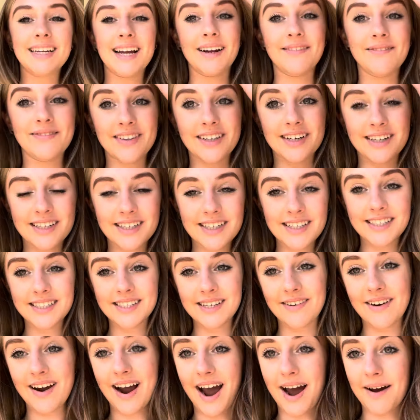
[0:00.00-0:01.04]
I'm literally
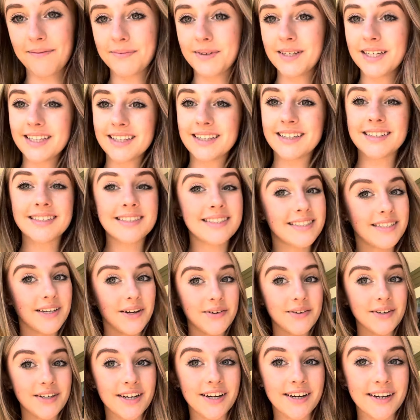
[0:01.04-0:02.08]
so happy. It looks
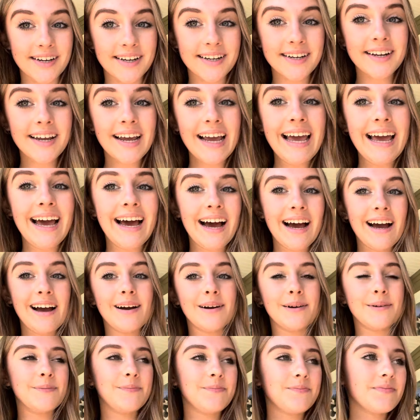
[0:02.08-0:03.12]
so good.
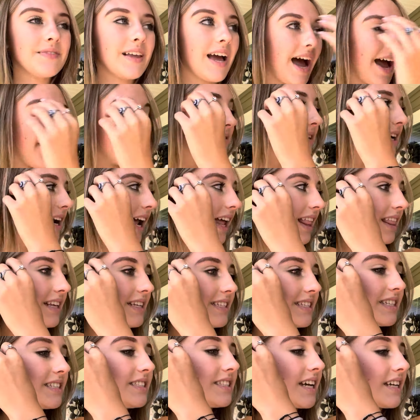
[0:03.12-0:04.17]
Um, I would highly
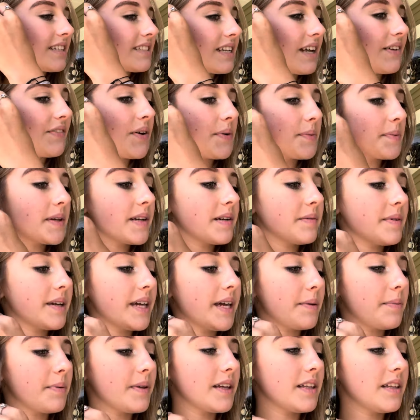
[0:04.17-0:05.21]
suggest, if I'm going to be
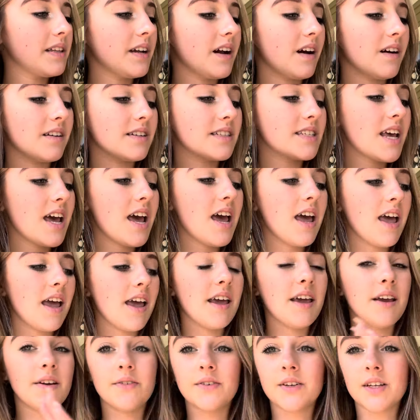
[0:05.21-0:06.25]
completely honest,
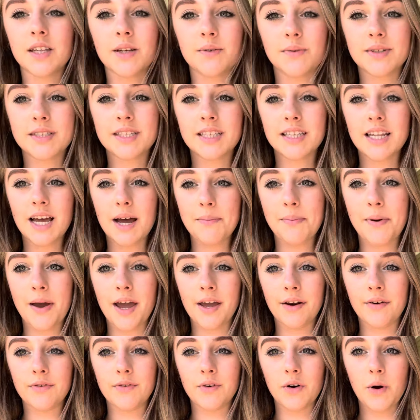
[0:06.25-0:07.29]
it really wasn't that
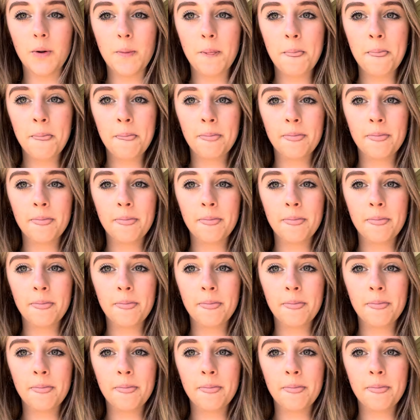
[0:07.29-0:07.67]
painful.